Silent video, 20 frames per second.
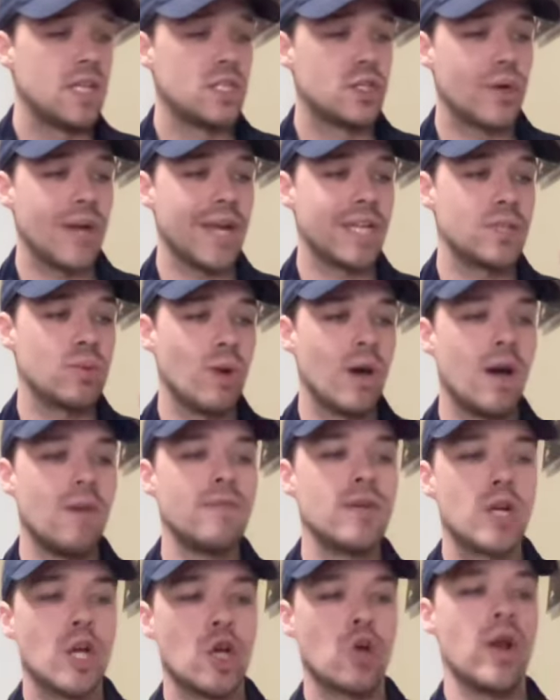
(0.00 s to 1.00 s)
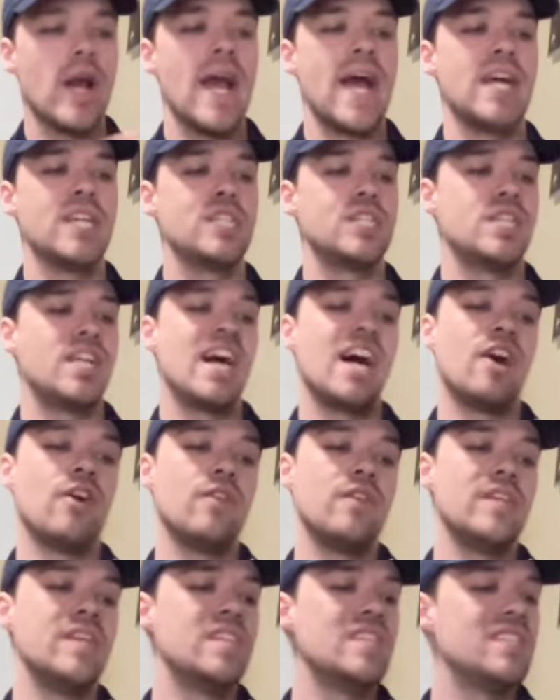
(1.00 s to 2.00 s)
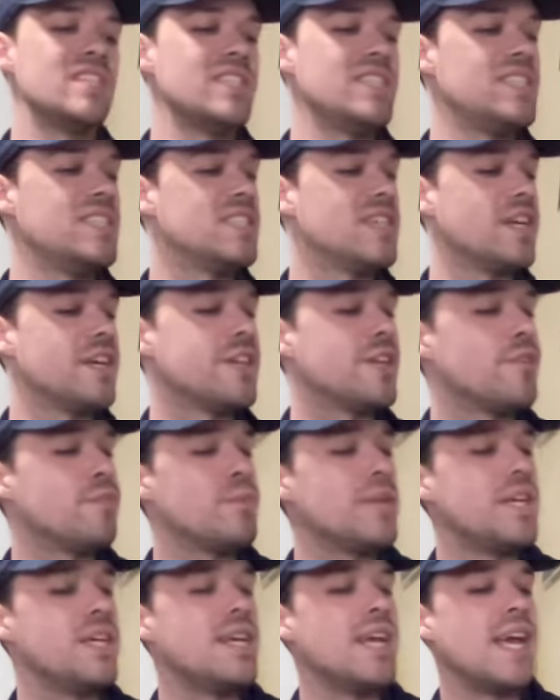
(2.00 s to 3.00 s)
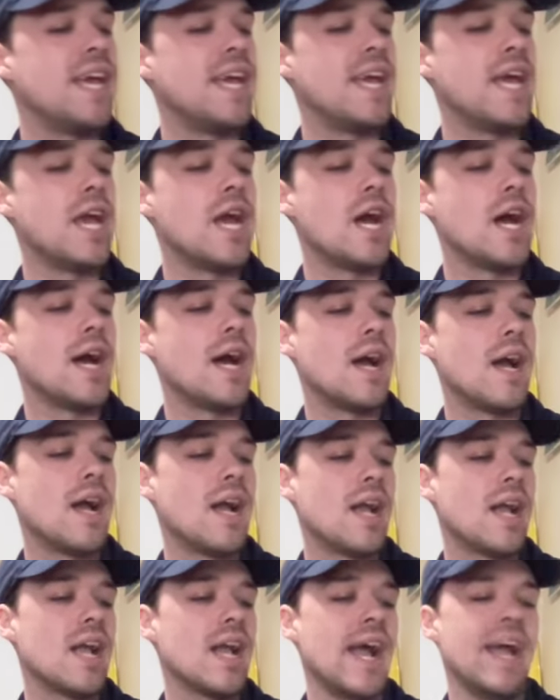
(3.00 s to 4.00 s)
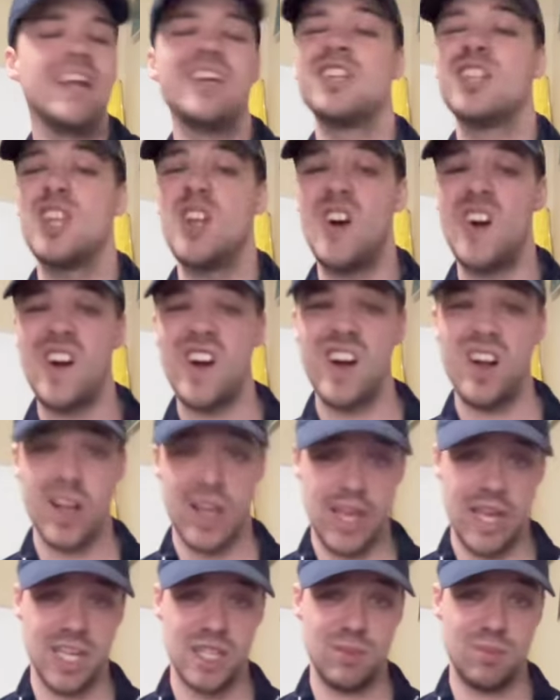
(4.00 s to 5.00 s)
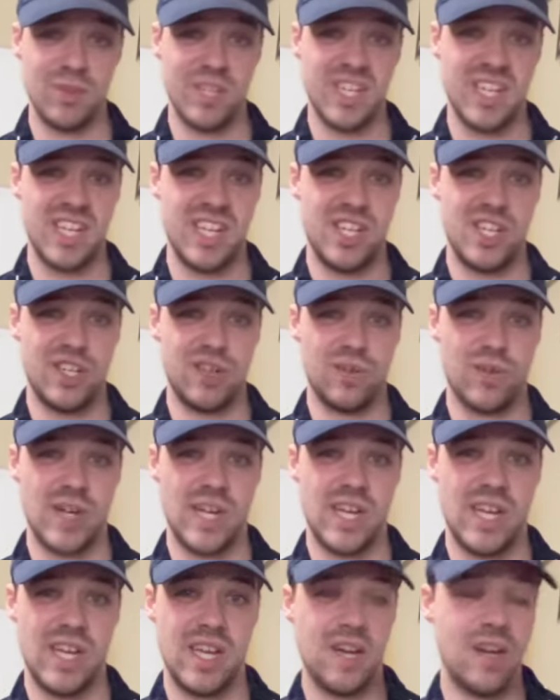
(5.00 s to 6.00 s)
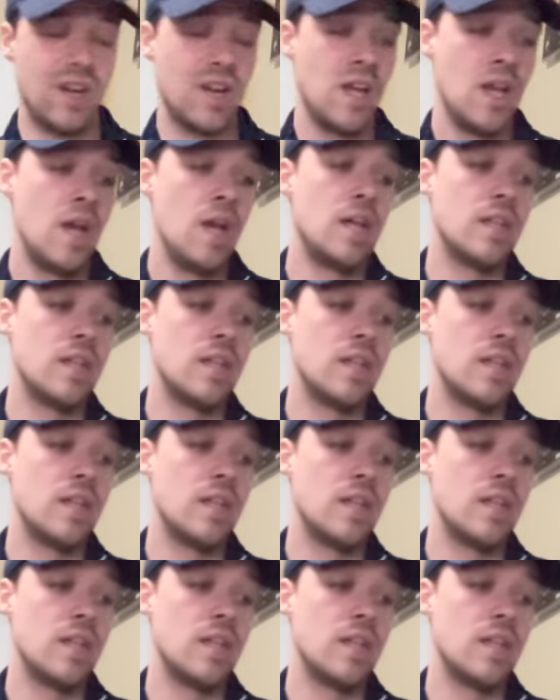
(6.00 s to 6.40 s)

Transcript: Track 12 Crash. Now this is going to be a kind of long explanation right here.